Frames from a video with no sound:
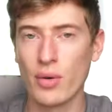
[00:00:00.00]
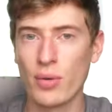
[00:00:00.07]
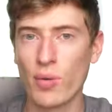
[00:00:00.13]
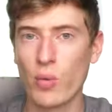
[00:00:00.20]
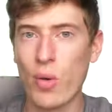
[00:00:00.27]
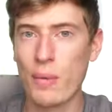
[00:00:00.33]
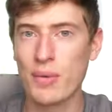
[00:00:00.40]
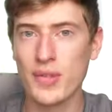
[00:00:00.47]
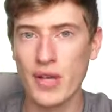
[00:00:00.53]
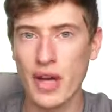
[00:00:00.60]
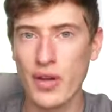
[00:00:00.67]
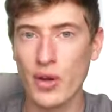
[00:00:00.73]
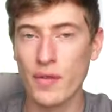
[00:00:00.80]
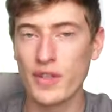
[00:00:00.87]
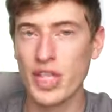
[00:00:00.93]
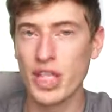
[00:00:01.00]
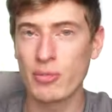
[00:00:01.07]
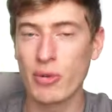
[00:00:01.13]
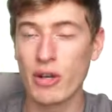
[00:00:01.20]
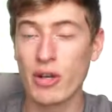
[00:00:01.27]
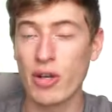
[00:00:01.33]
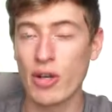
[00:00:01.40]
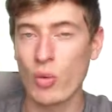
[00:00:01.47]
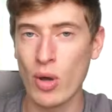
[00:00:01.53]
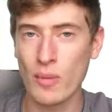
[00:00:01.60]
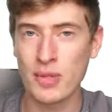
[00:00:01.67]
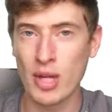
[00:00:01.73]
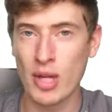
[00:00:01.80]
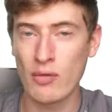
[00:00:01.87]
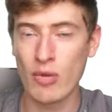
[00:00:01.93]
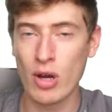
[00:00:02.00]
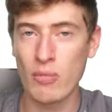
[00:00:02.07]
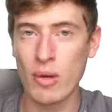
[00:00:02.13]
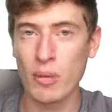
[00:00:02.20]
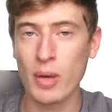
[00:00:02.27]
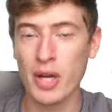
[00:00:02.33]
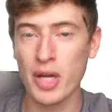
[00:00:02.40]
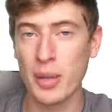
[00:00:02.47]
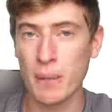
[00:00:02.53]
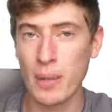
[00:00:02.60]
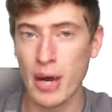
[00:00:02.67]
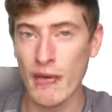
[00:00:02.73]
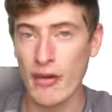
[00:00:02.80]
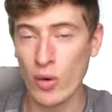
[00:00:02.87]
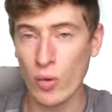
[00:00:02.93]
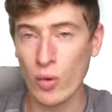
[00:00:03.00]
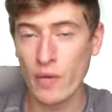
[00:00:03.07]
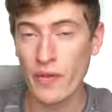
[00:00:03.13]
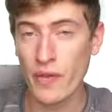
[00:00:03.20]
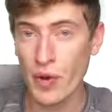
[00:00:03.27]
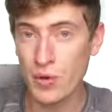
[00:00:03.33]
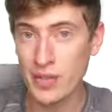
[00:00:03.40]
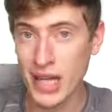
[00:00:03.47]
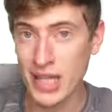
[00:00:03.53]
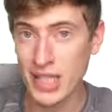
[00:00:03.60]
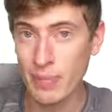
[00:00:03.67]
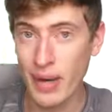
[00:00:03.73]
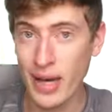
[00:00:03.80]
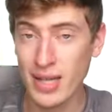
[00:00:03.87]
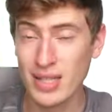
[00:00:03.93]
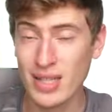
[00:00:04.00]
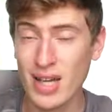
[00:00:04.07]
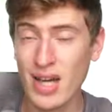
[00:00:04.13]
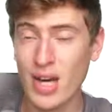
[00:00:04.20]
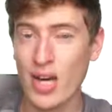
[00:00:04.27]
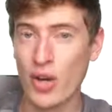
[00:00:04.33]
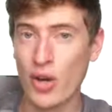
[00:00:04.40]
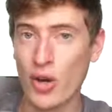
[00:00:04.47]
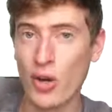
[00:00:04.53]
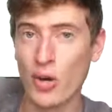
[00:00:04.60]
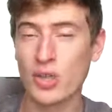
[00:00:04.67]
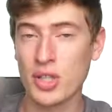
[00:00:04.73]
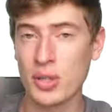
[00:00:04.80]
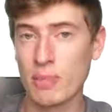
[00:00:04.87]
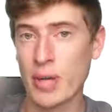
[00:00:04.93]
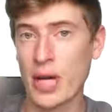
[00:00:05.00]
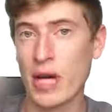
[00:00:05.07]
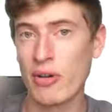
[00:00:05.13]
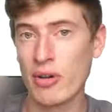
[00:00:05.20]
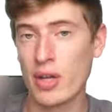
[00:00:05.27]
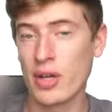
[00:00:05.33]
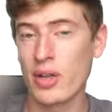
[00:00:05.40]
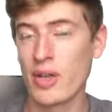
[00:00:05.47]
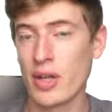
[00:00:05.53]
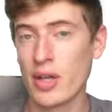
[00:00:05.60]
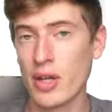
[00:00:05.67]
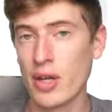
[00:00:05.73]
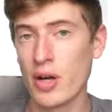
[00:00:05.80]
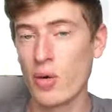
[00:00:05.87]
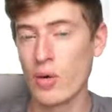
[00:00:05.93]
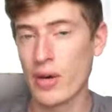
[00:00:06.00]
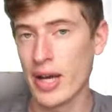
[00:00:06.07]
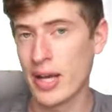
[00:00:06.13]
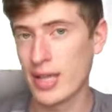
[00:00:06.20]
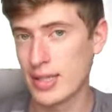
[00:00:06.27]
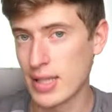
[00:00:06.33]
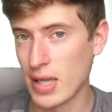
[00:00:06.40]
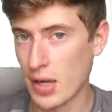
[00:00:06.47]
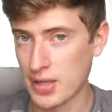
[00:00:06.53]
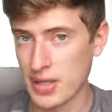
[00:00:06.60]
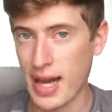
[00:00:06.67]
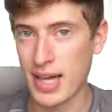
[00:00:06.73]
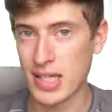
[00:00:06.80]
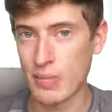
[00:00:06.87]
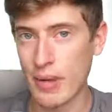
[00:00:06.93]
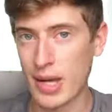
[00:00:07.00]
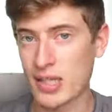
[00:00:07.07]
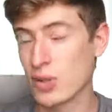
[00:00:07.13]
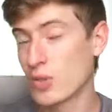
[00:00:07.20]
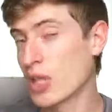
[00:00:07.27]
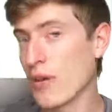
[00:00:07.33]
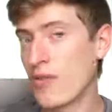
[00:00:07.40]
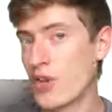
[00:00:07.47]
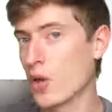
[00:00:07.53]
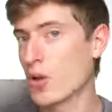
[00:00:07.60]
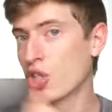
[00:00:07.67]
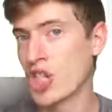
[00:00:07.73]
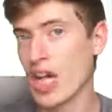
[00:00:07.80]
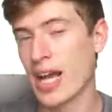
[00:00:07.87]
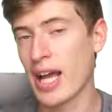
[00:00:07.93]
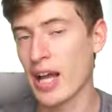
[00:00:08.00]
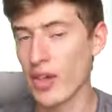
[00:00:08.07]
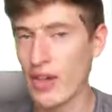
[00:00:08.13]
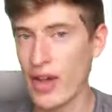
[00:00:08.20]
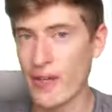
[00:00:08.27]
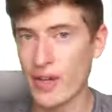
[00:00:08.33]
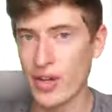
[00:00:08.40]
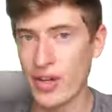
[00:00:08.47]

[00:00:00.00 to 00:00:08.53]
website of Teespring, the website of Redbubble, and comparing all of those aspects, not comparing the organic sales aspect. So definitely go and check out that